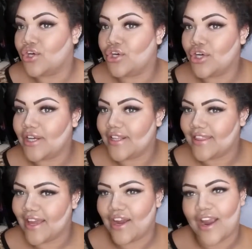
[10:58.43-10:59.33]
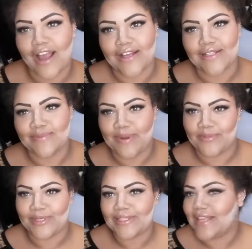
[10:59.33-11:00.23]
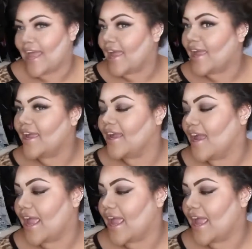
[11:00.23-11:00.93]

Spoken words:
cook there, as people say.